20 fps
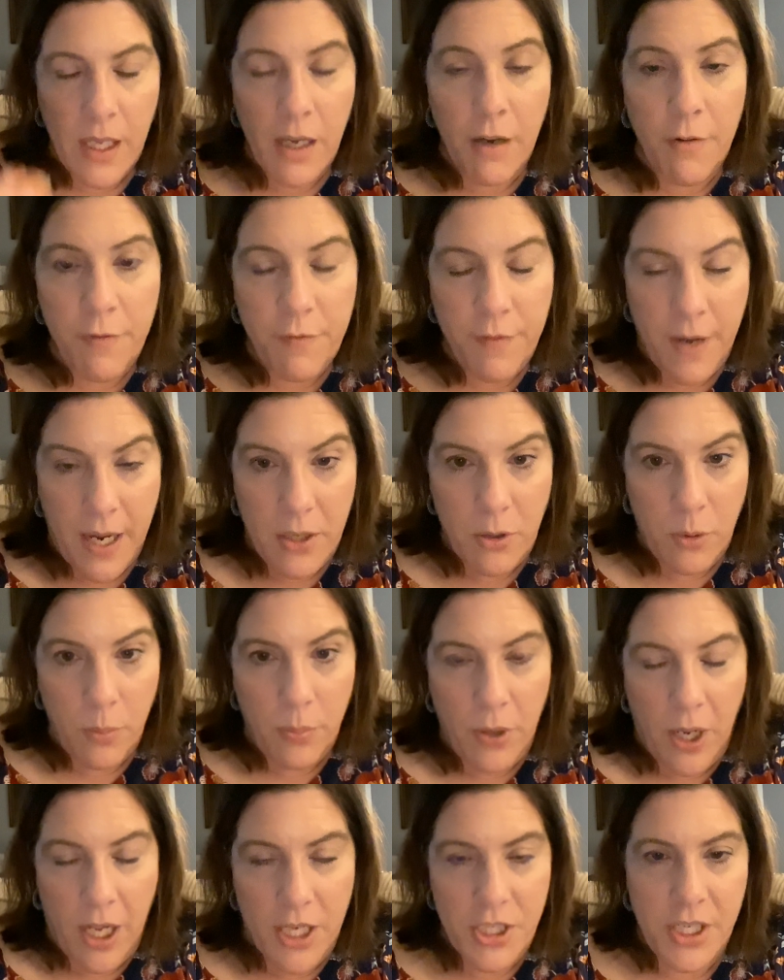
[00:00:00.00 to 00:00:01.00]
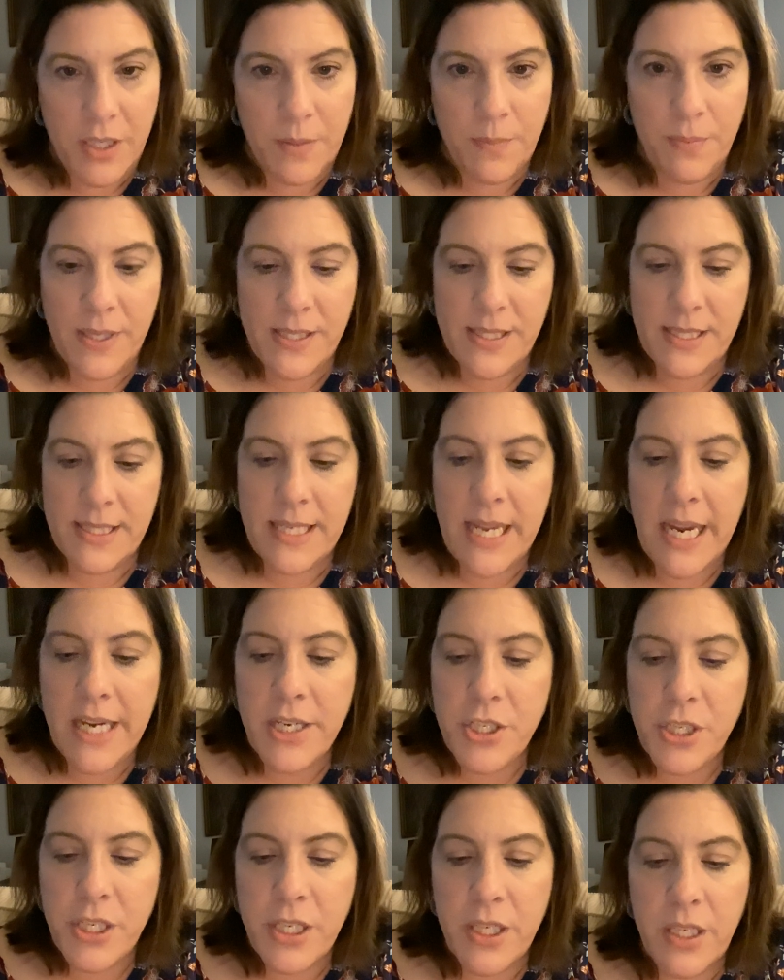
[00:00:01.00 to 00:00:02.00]
a final project
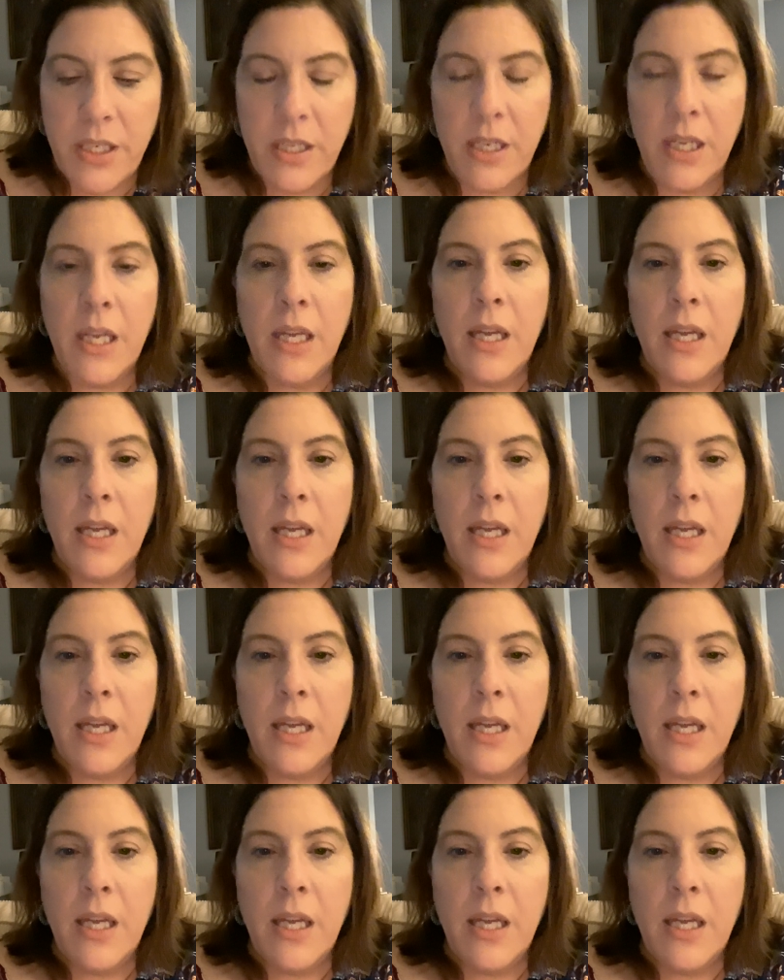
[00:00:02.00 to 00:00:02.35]
presentation,